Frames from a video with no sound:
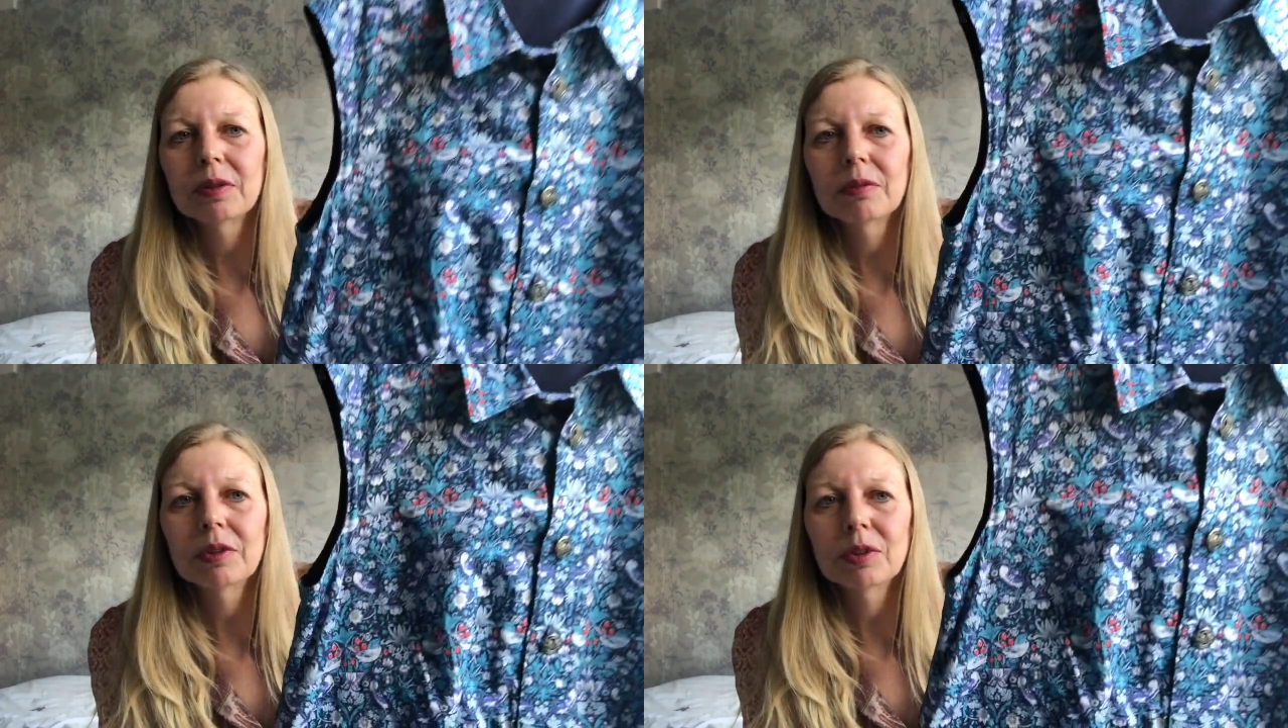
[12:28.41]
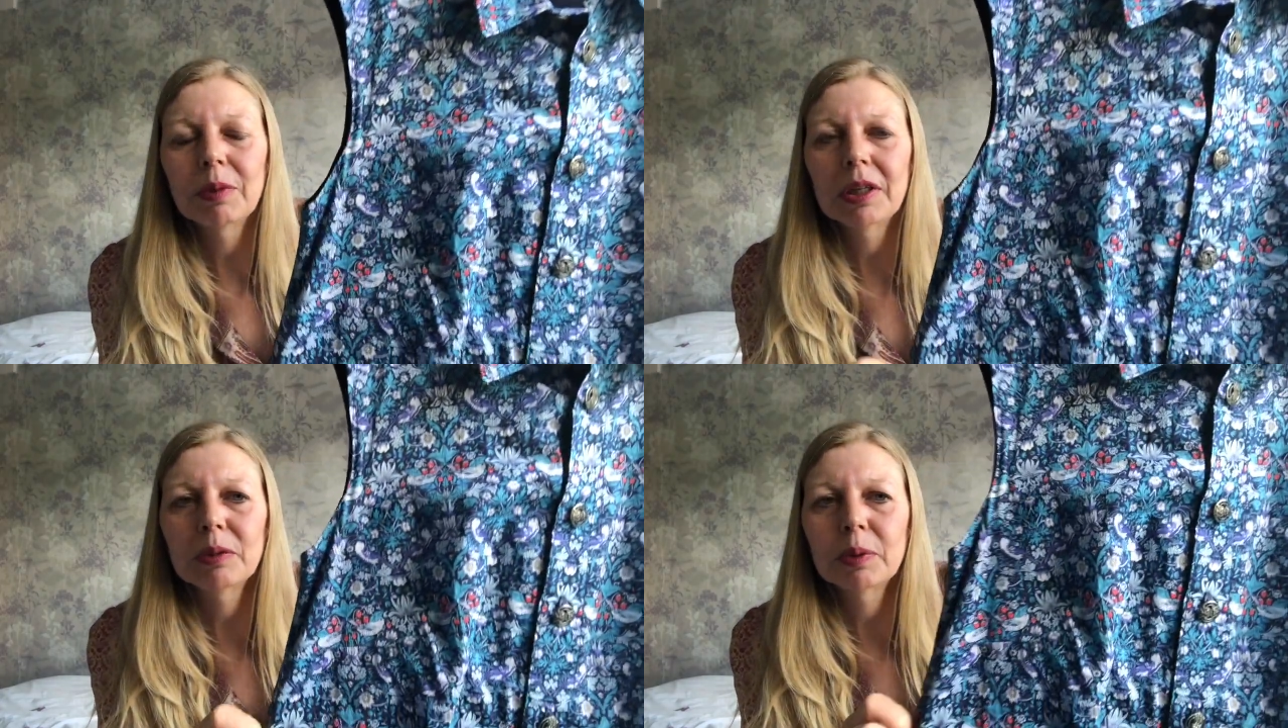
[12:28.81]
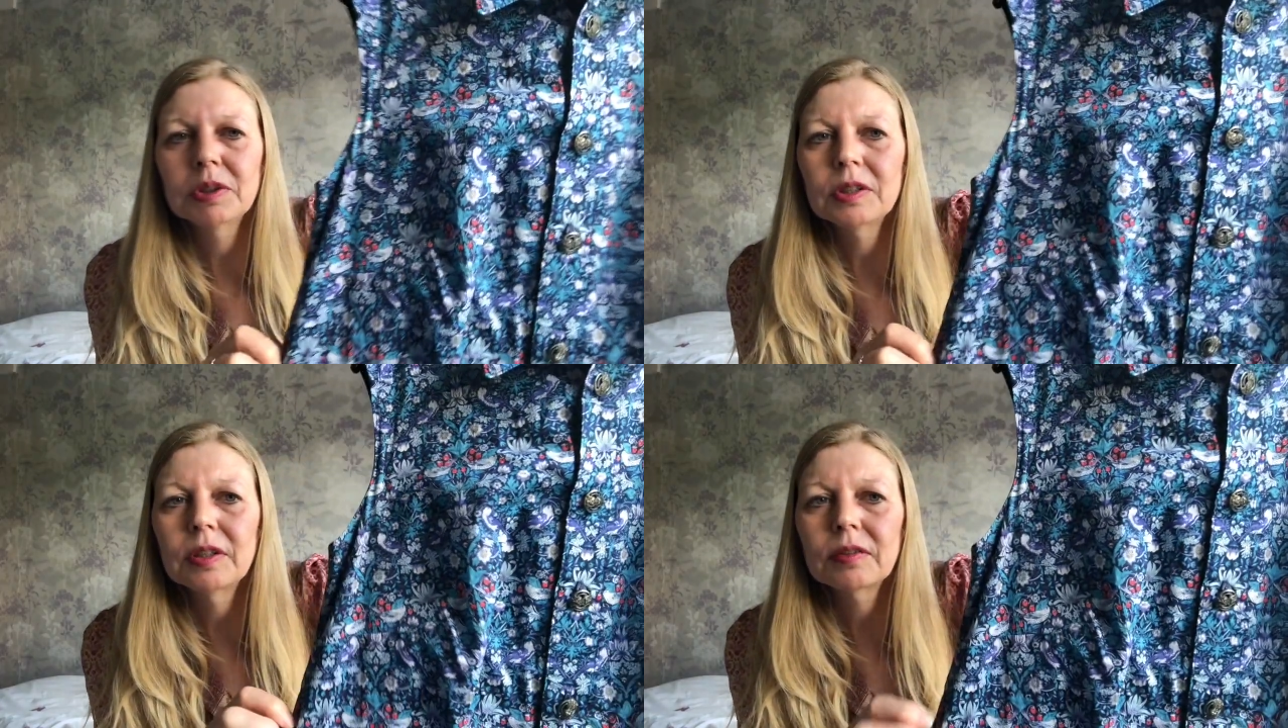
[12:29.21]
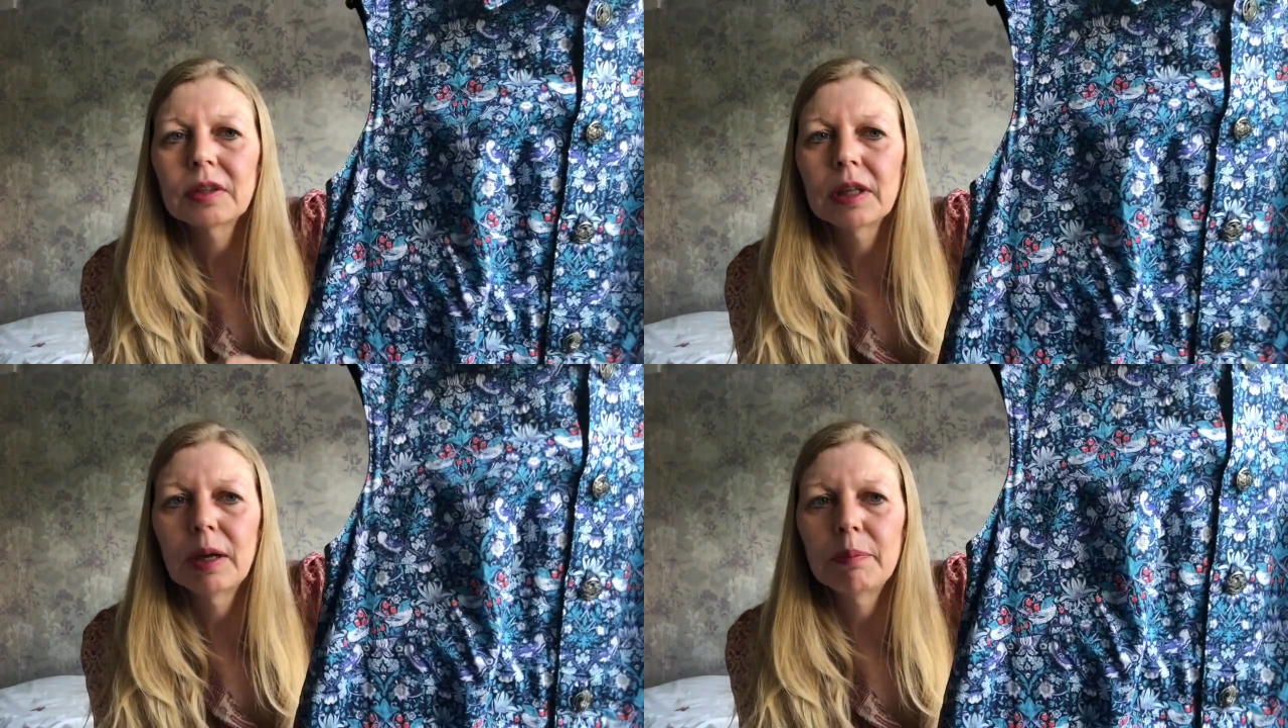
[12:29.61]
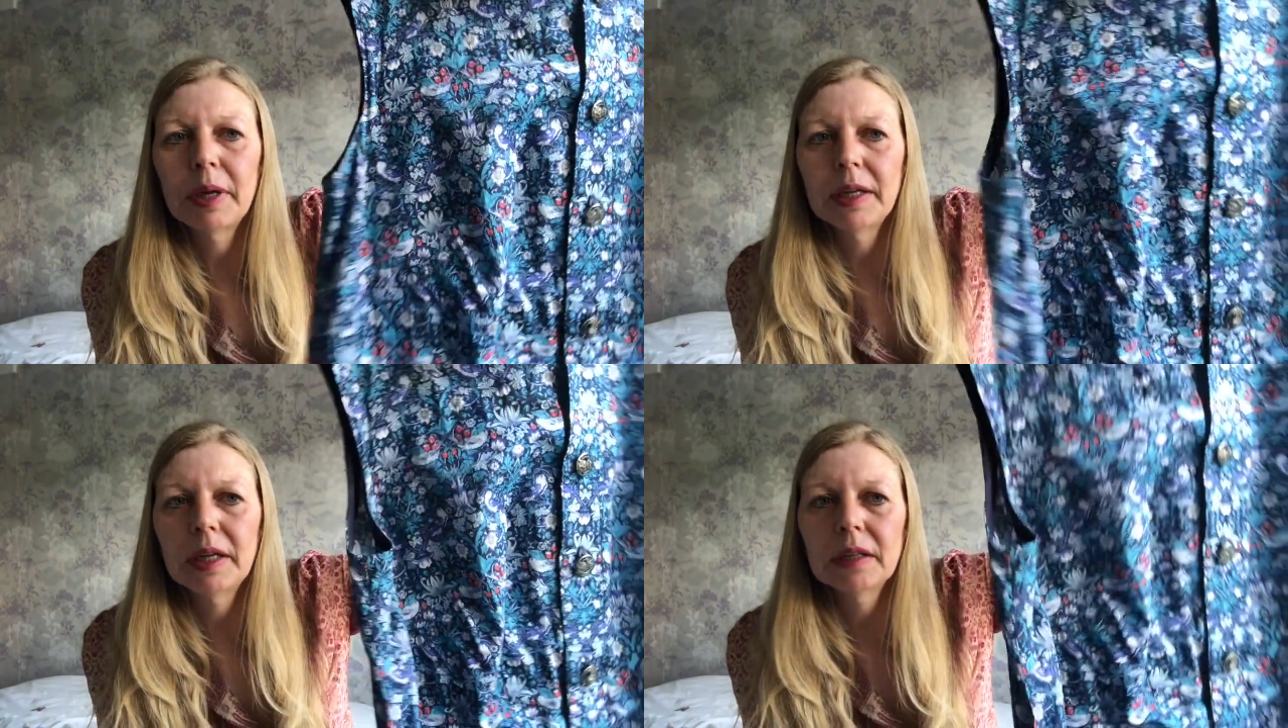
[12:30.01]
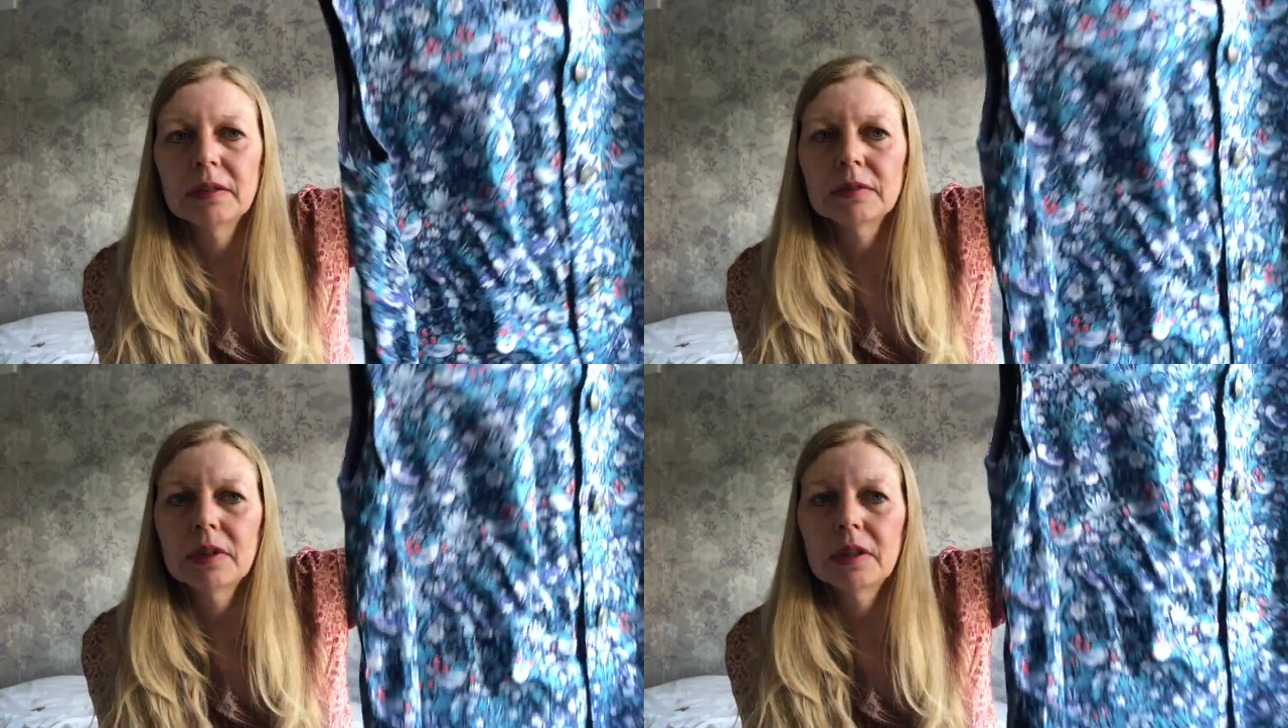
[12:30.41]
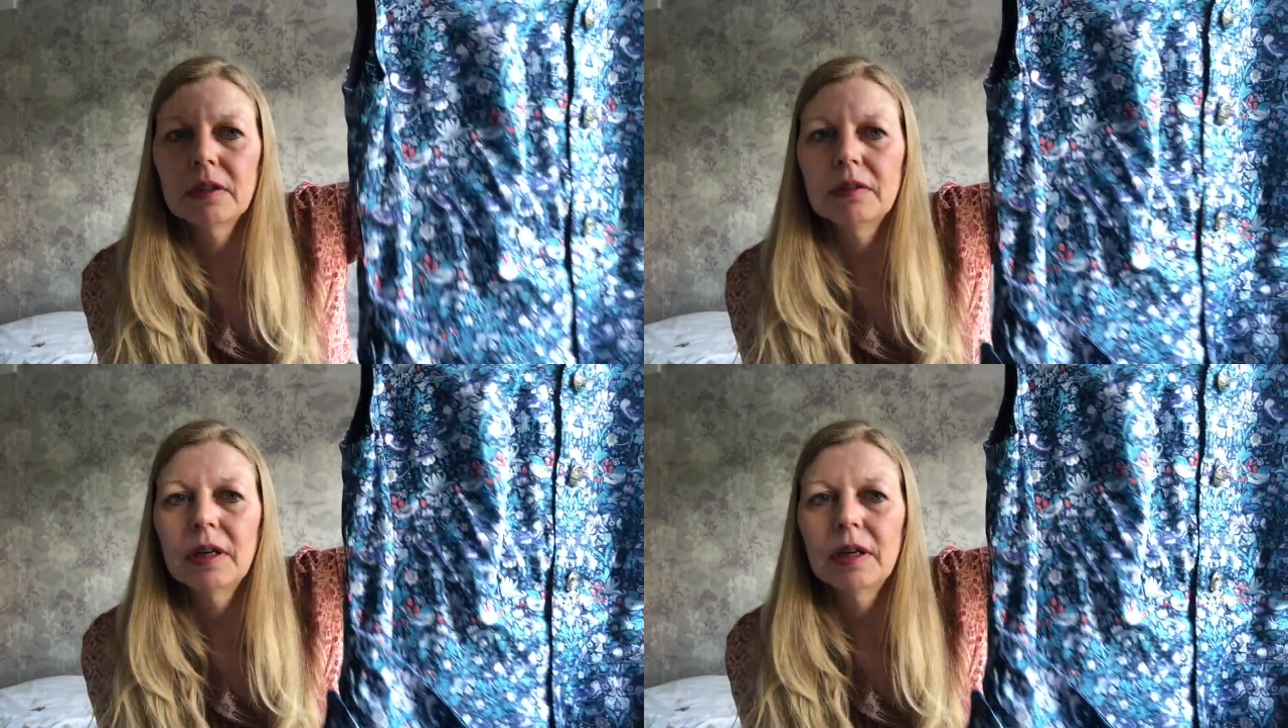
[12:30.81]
which I made up into this Colette penny for.